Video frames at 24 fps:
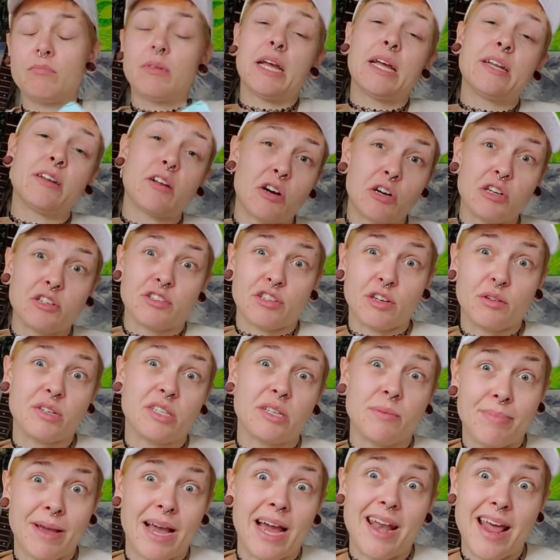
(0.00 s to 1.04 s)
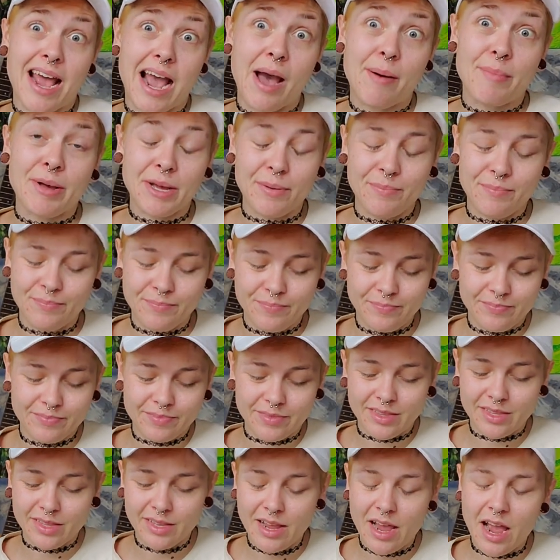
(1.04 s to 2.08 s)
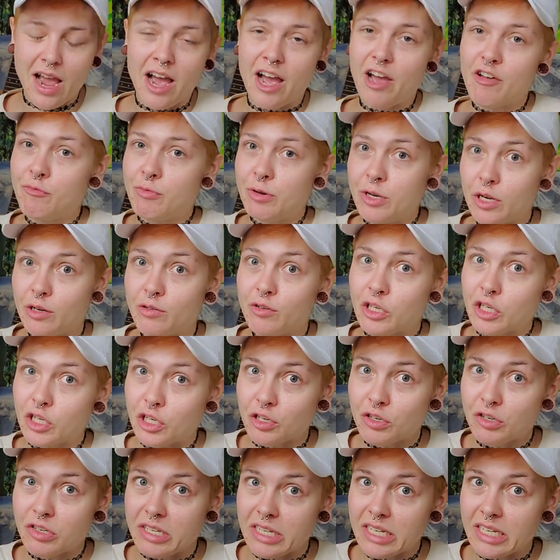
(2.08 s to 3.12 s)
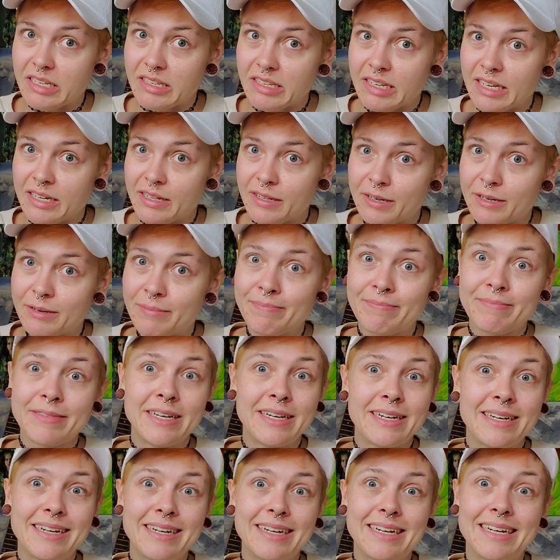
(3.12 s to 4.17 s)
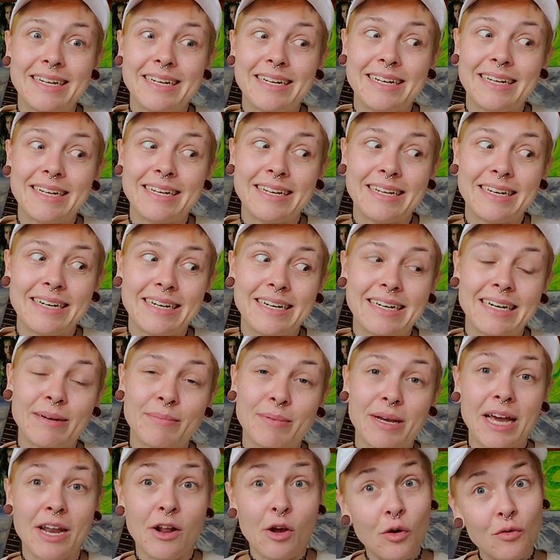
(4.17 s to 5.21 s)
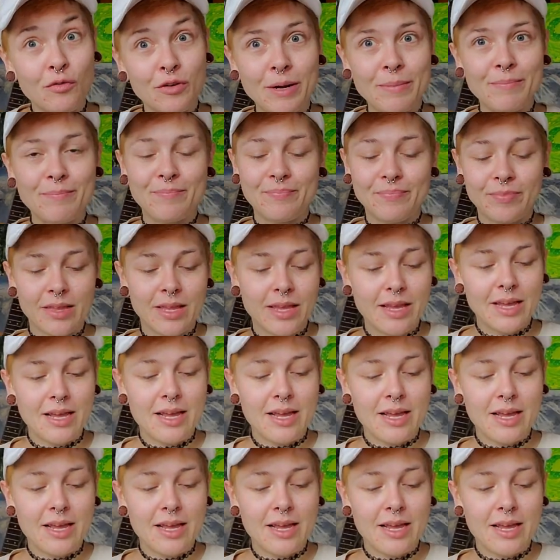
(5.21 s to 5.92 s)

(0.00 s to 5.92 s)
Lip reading: And also, it's a bad habit. I've been known to curse like a sailor. And I'm kind of over it.